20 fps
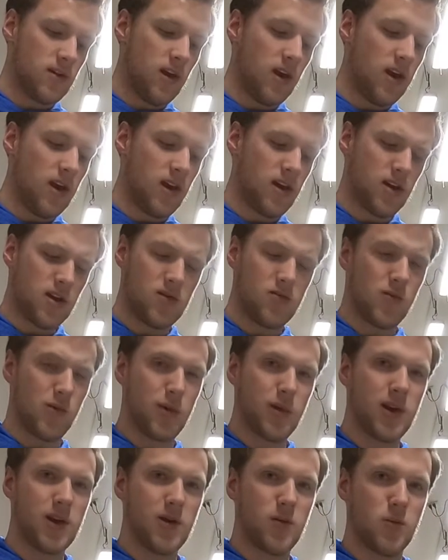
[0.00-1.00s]
And
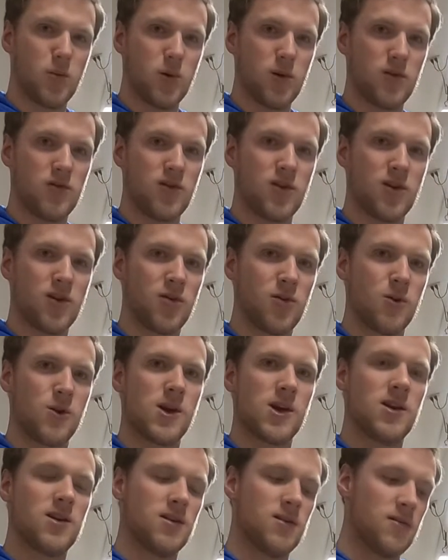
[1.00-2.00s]
related words are
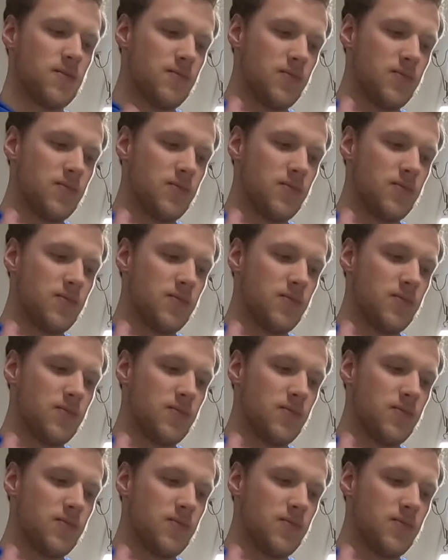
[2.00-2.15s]
greed.